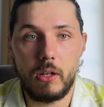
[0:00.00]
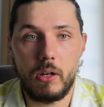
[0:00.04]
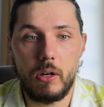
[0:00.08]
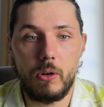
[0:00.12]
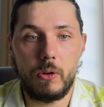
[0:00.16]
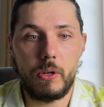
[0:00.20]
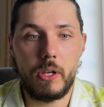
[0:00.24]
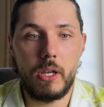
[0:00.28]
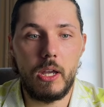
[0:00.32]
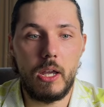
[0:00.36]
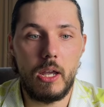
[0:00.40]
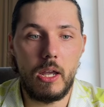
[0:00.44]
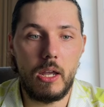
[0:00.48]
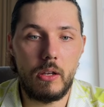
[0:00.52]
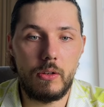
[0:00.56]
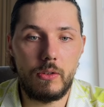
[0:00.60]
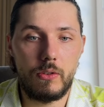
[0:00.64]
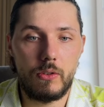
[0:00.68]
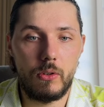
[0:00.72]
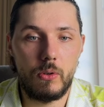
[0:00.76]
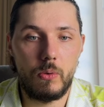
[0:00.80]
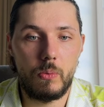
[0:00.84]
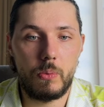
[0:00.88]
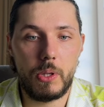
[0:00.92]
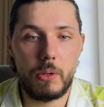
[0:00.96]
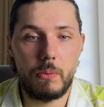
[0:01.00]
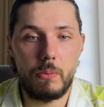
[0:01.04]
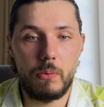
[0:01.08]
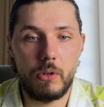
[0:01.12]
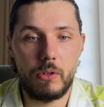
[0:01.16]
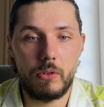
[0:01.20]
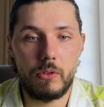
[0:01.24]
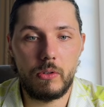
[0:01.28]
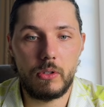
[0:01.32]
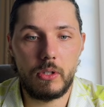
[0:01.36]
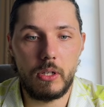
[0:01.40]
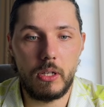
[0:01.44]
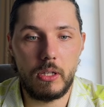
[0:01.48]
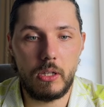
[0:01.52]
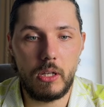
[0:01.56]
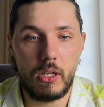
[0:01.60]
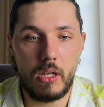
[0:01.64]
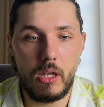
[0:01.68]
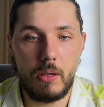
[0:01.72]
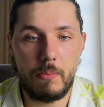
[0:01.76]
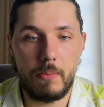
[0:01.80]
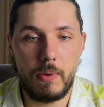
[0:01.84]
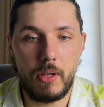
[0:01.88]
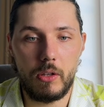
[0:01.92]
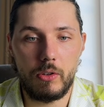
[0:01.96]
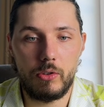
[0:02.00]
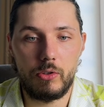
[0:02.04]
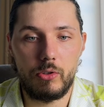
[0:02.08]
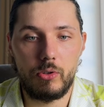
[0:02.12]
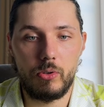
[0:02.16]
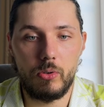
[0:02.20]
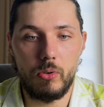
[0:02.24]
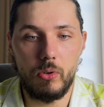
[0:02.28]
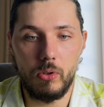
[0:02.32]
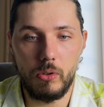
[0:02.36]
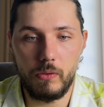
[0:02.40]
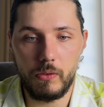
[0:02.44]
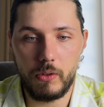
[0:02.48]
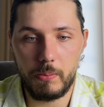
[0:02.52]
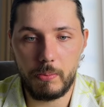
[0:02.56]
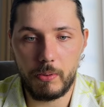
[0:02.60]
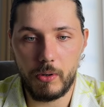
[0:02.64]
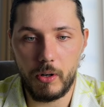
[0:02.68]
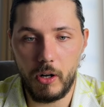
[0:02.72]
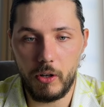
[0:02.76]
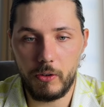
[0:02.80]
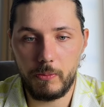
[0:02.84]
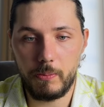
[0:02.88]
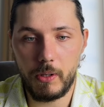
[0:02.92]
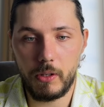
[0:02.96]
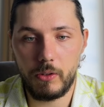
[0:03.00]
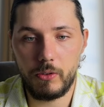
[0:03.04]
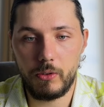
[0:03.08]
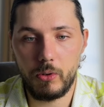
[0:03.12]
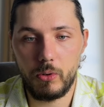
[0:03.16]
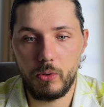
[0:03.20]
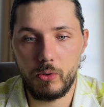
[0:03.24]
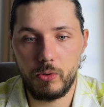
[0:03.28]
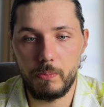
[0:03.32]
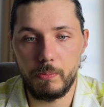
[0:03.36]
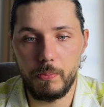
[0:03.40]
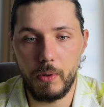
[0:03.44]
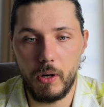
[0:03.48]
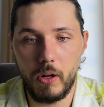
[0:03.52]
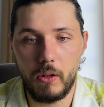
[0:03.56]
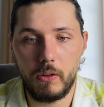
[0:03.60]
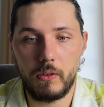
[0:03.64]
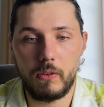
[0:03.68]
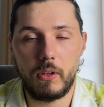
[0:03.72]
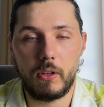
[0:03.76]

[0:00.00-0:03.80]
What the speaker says: okay, so we want to send the emails to all of the prospects whose bonds